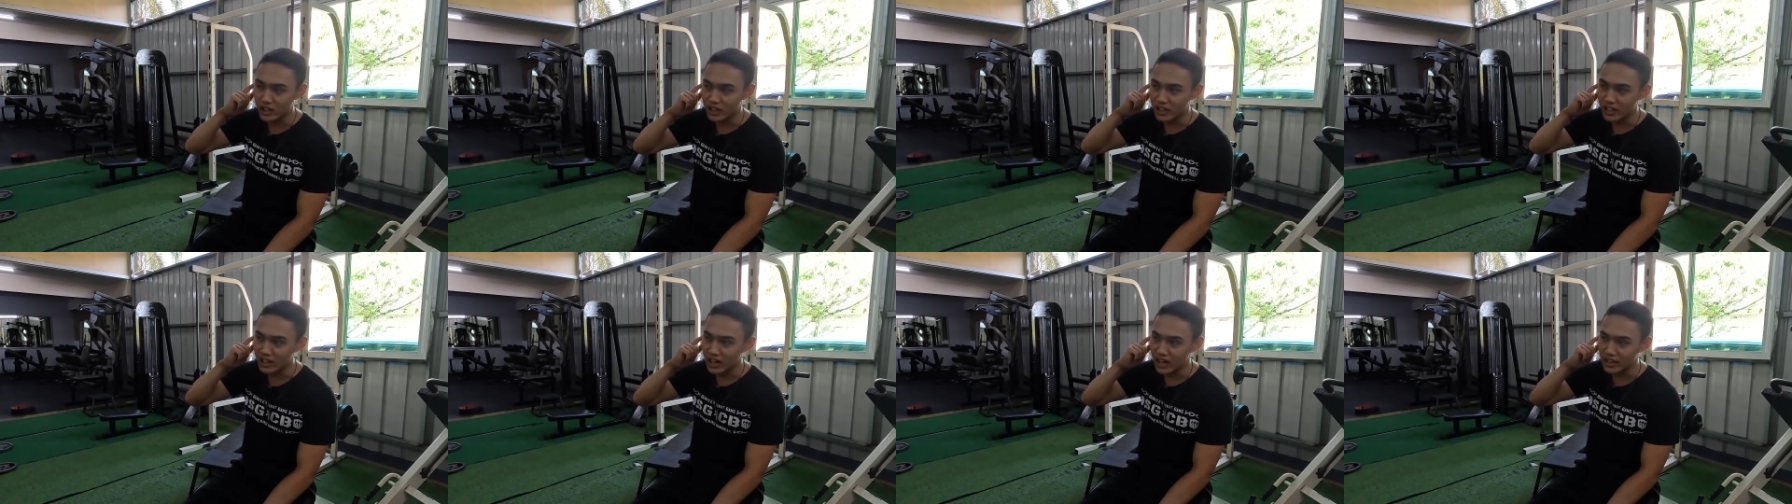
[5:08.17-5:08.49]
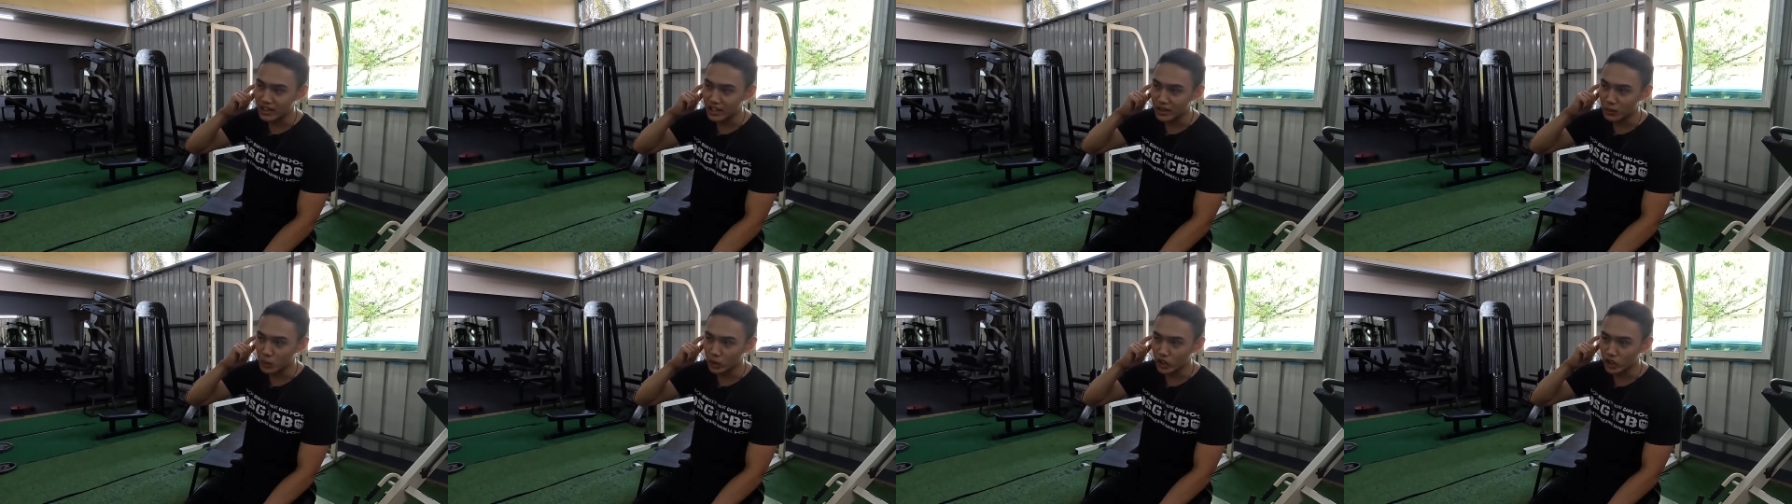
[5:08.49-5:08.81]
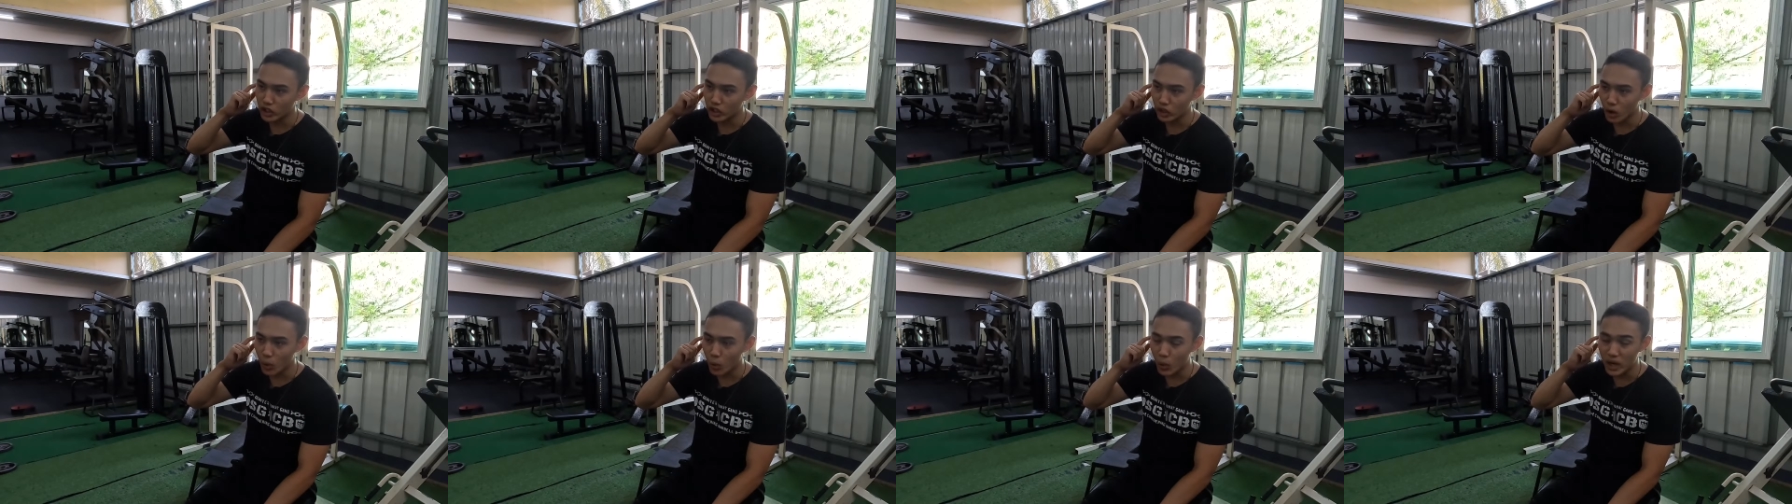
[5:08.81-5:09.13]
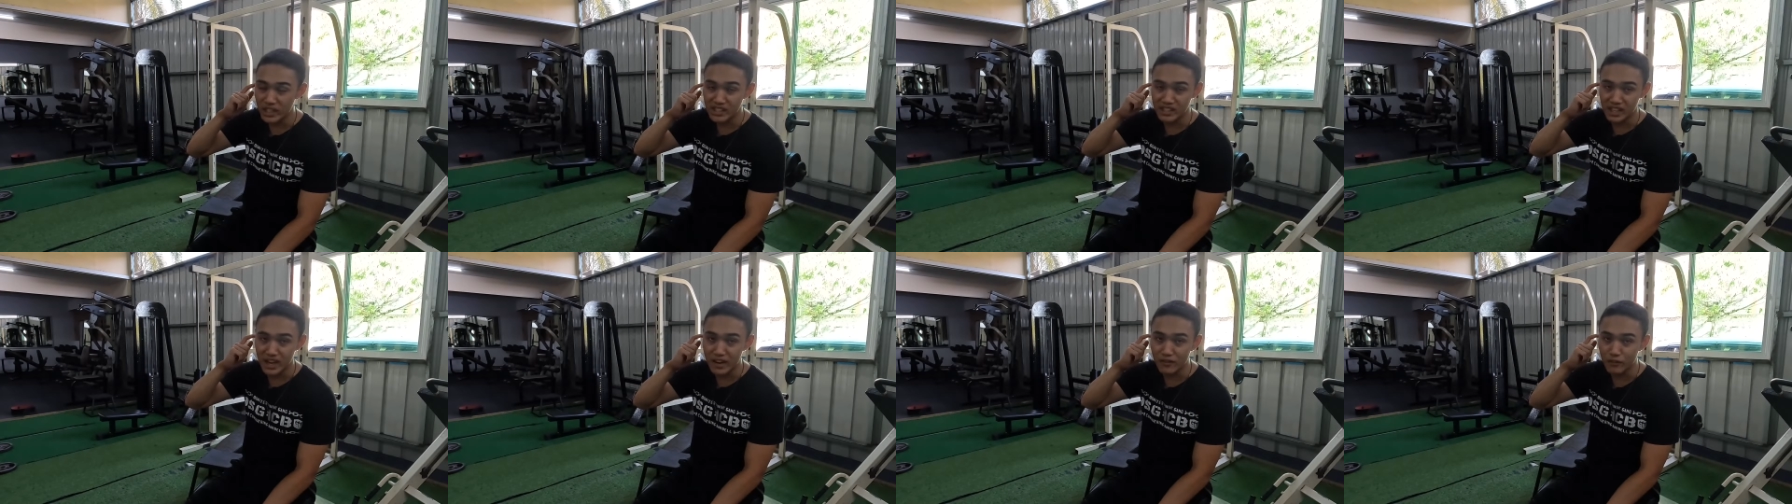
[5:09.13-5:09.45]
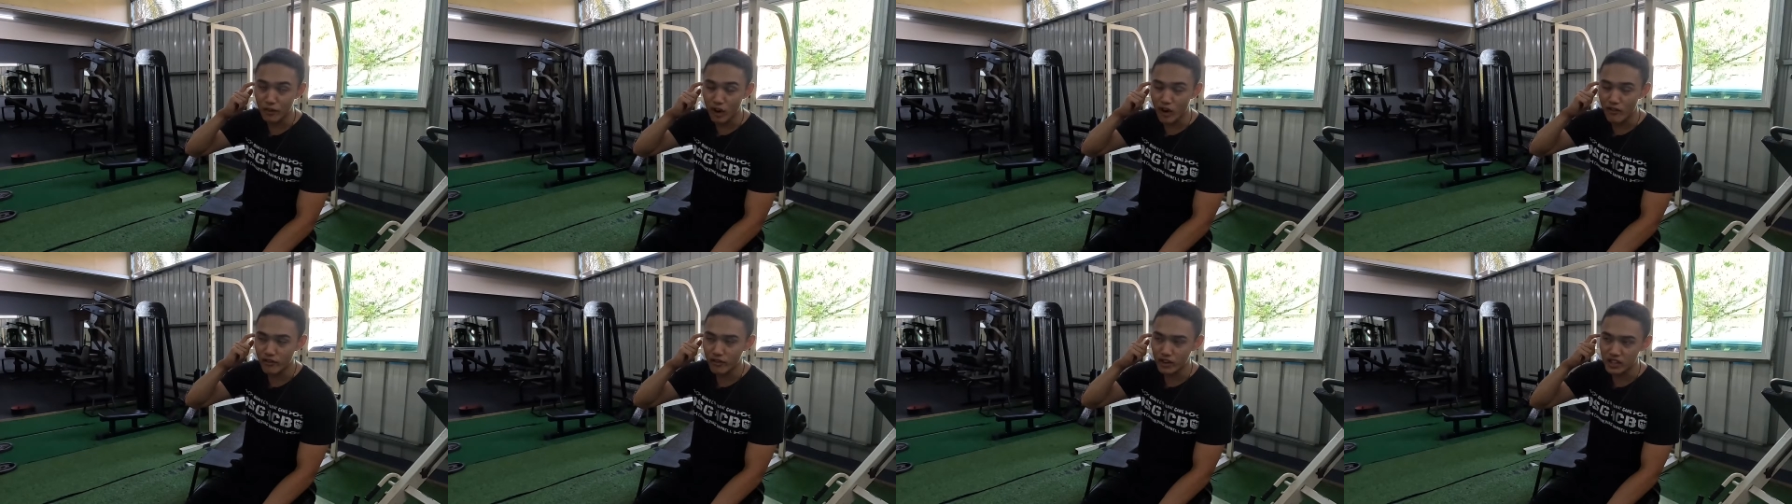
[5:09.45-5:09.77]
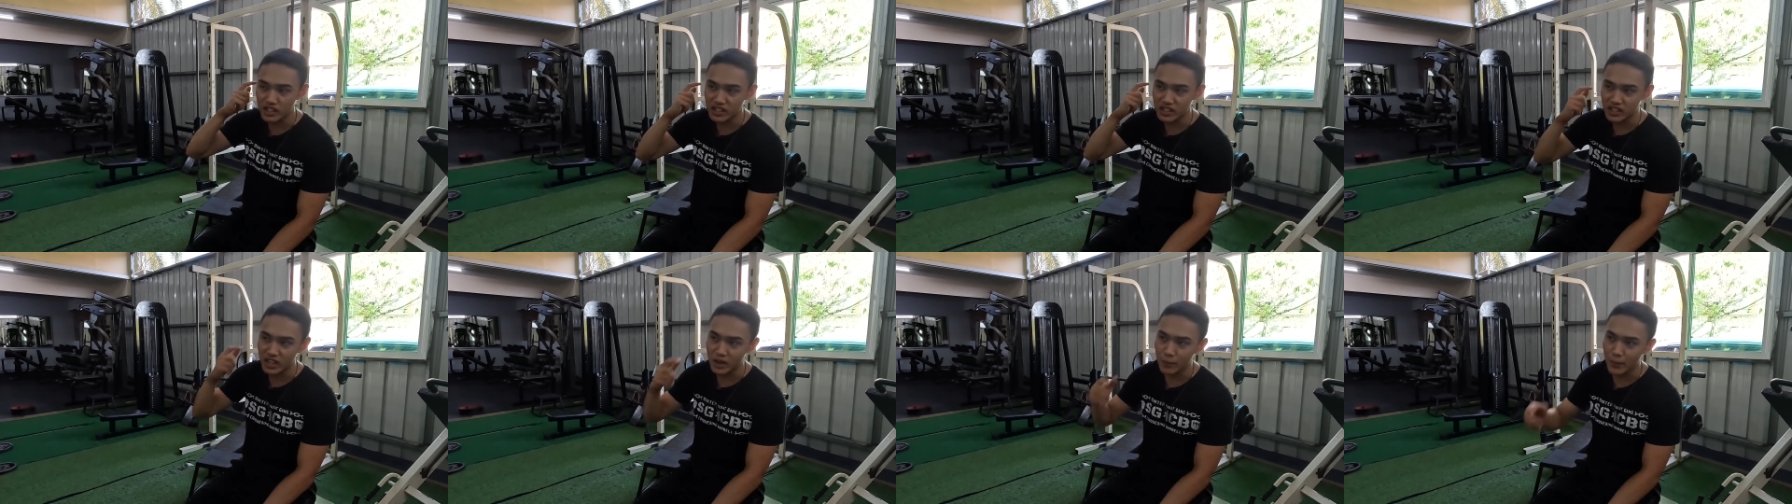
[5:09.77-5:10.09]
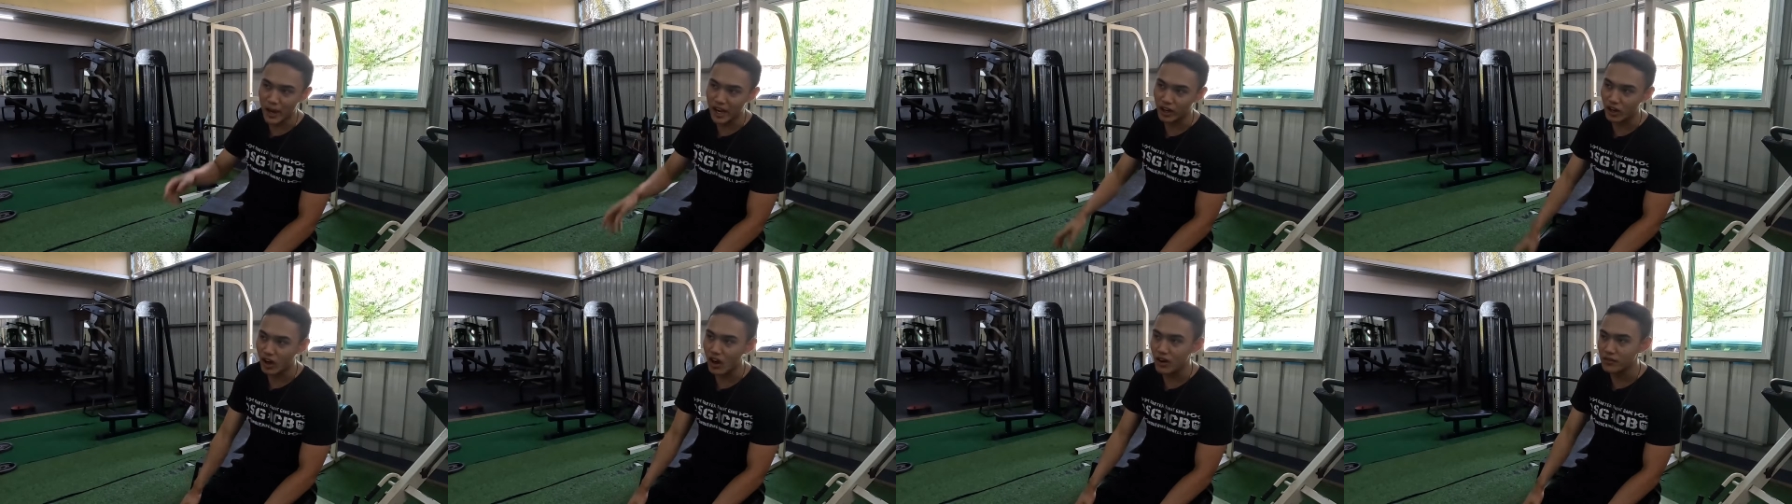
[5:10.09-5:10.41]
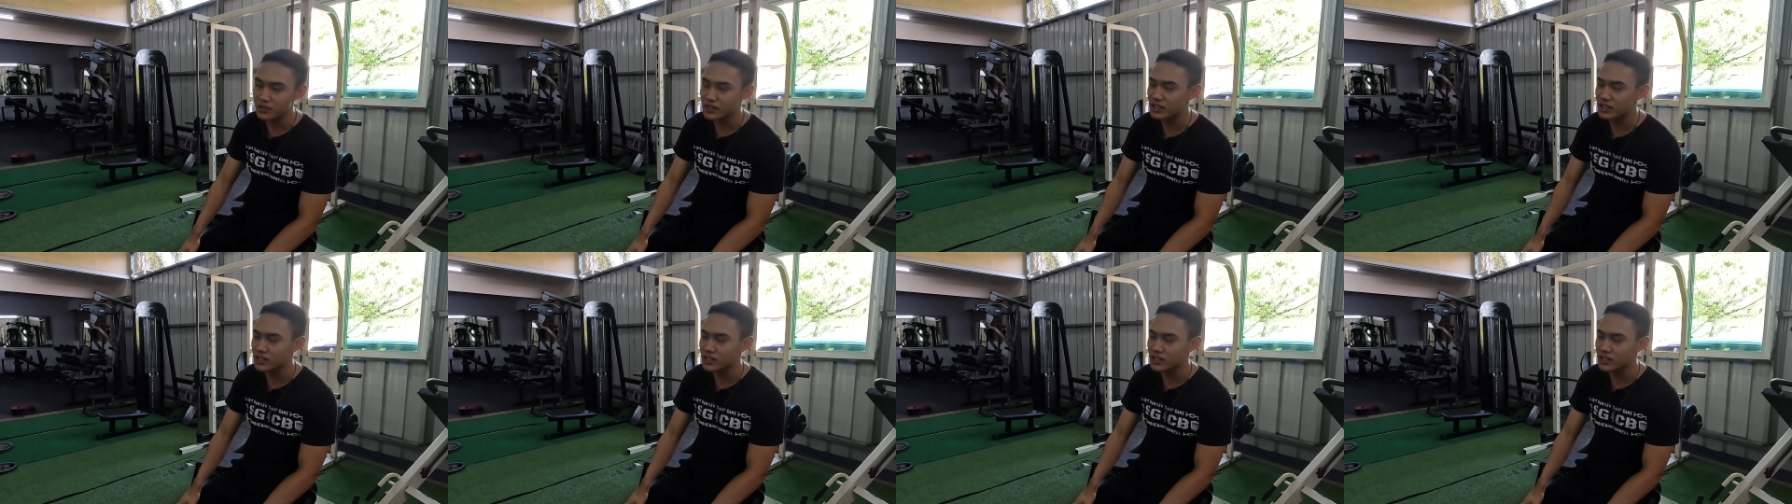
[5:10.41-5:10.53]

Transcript: I think we're going to go 110 for our first set of back off.